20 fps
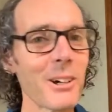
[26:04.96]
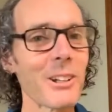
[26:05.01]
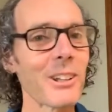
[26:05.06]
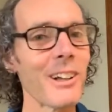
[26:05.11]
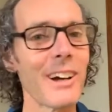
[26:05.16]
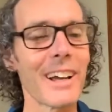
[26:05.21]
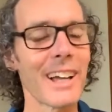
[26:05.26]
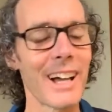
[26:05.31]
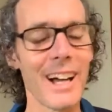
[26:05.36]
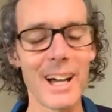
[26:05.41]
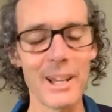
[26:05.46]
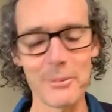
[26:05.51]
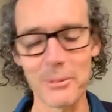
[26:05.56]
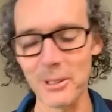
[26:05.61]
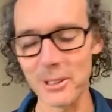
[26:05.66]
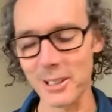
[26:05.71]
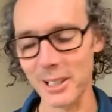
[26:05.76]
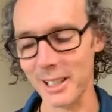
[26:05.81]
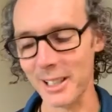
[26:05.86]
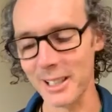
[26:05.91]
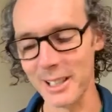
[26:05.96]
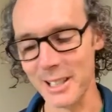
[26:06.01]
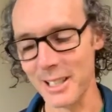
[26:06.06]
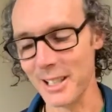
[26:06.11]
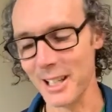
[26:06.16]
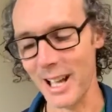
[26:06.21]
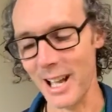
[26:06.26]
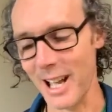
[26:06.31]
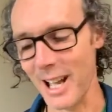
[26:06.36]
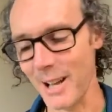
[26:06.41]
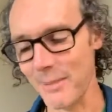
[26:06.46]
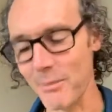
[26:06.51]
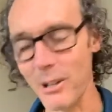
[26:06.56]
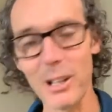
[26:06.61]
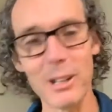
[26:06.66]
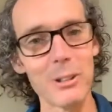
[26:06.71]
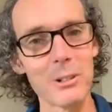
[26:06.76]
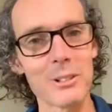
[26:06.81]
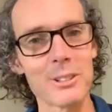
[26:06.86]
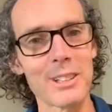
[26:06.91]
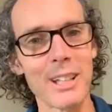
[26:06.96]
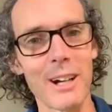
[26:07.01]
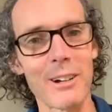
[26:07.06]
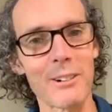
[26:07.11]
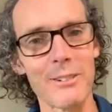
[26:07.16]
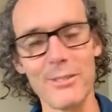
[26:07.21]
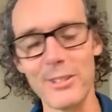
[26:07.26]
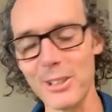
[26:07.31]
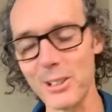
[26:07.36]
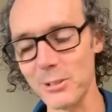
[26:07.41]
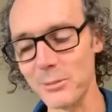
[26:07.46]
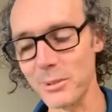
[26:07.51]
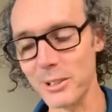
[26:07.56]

look like hard work, might look sacrificial,